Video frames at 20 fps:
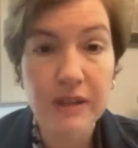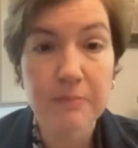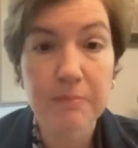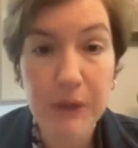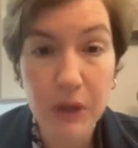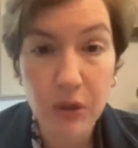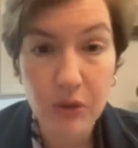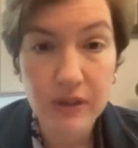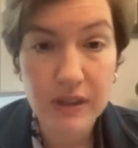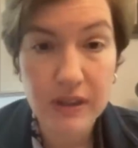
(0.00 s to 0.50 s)

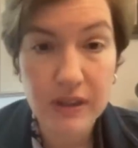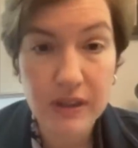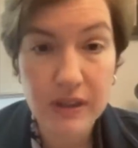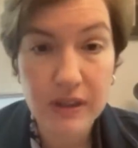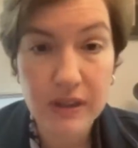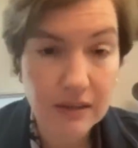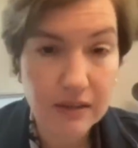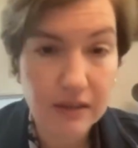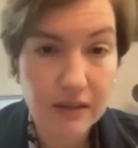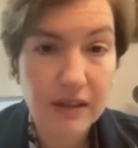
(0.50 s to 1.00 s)
billion
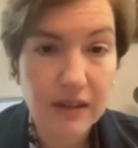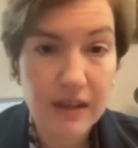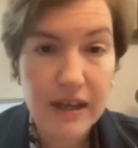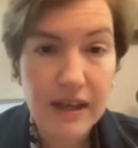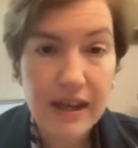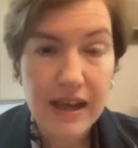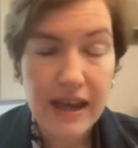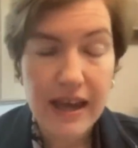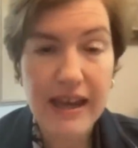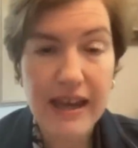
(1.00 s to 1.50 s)

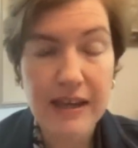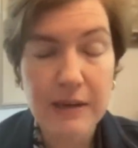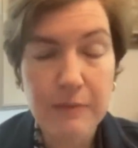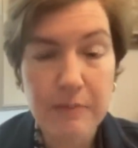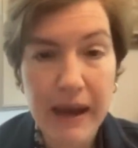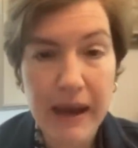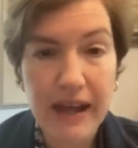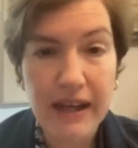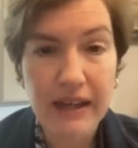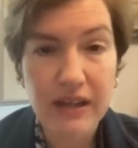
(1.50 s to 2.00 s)
aid
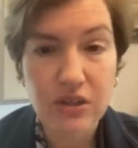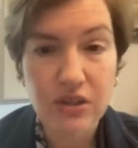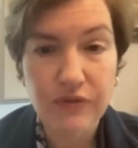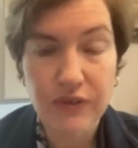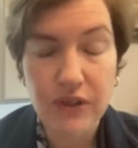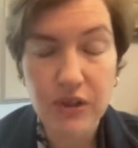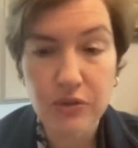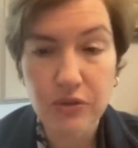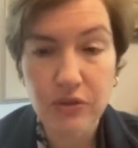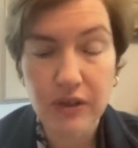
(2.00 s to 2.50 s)
package
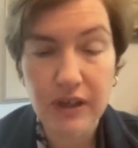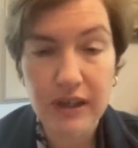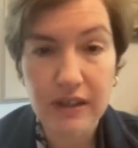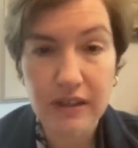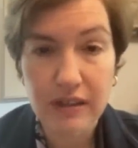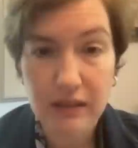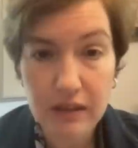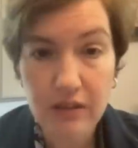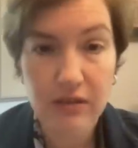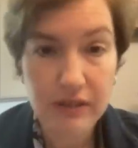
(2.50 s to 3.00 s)
for
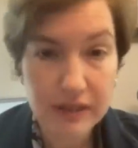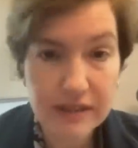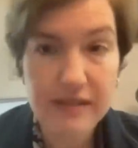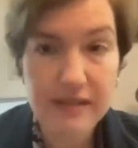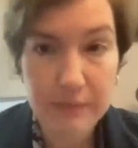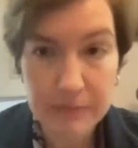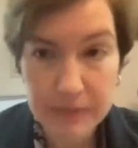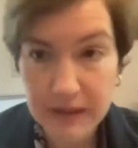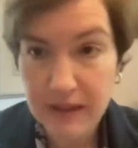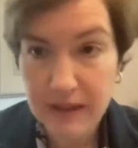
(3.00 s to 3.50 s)
Ukraine, literally
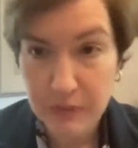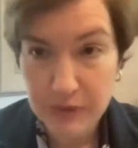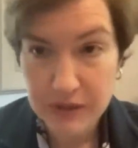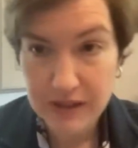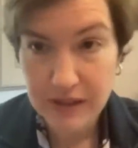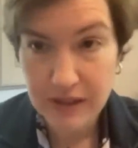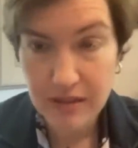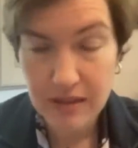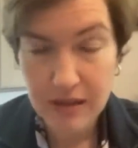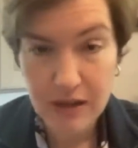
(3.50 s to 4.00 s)
something that was
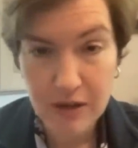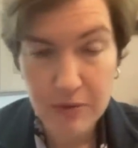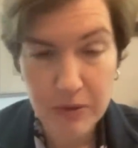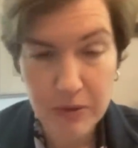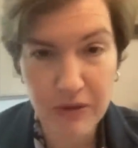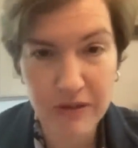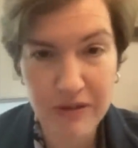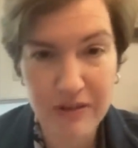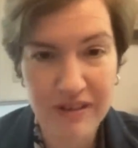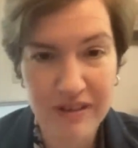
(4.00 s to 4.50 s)

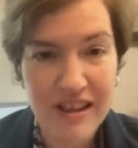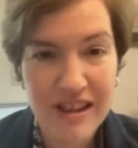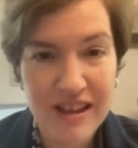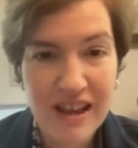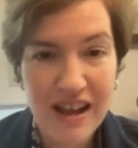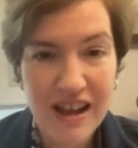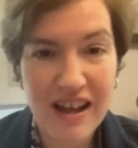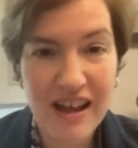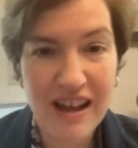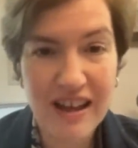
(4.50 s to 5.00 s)
unthinkable.
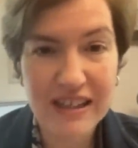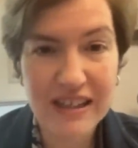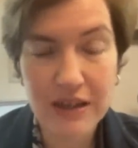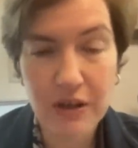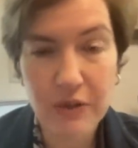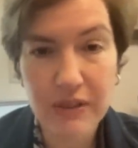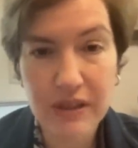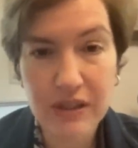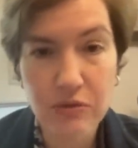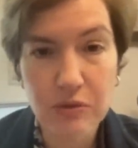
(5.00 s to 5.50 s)

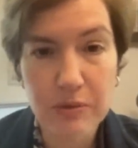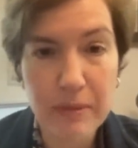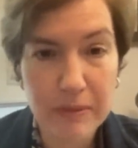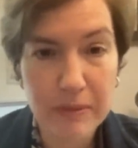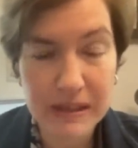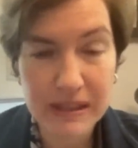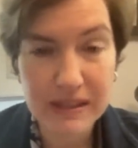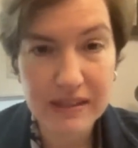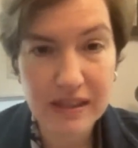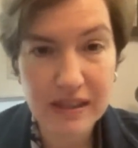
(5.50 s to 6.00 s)
These
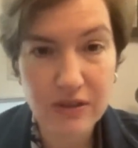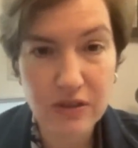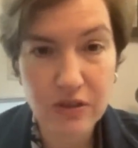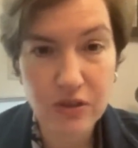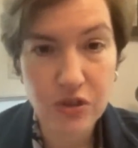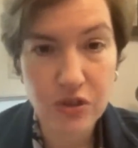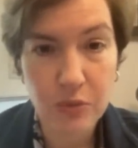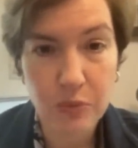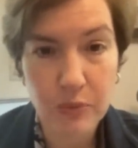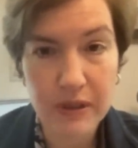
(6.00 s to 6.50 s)
Republican
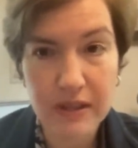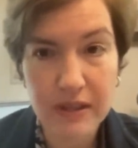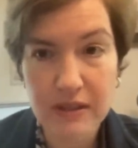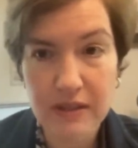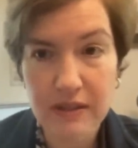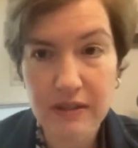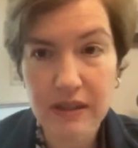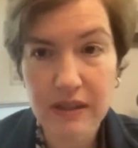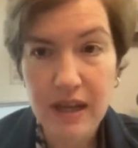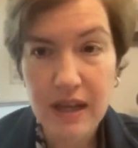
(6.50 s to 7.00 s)
senators are willing
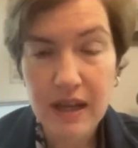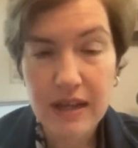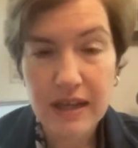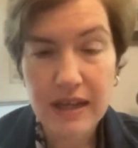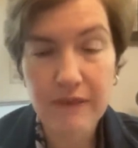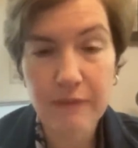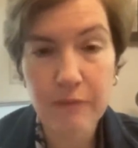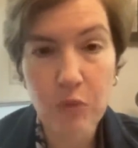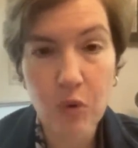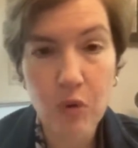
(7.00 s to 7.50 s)
to
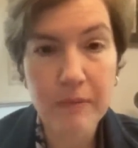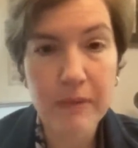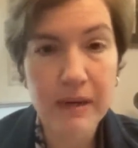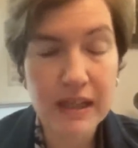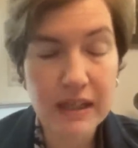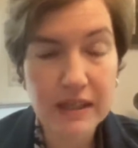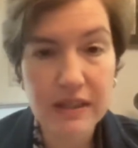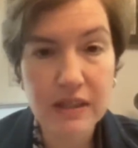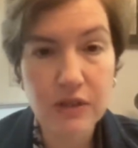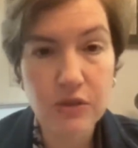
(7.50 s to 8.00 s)
give more
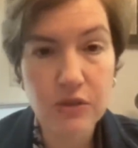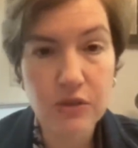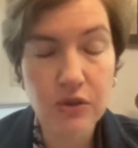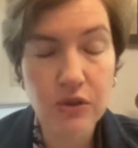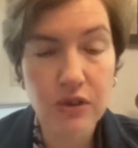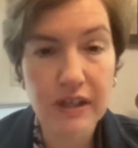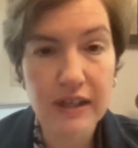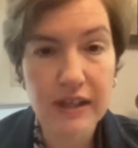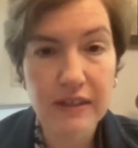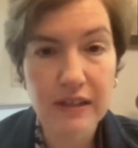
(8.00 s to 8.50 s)
money to
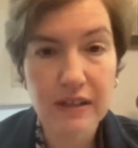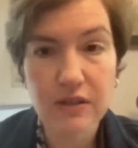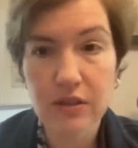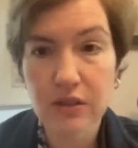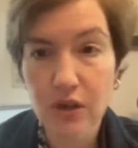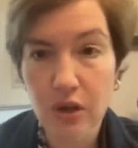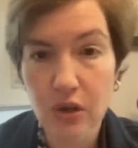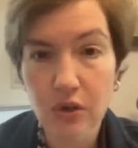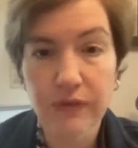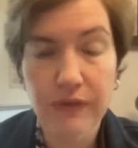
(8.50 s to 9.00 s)
Ukraine than to
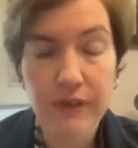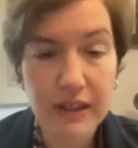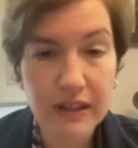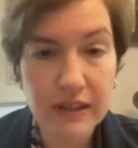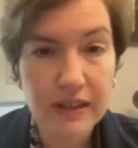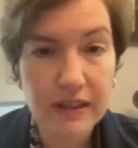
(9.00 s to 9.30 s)
COVID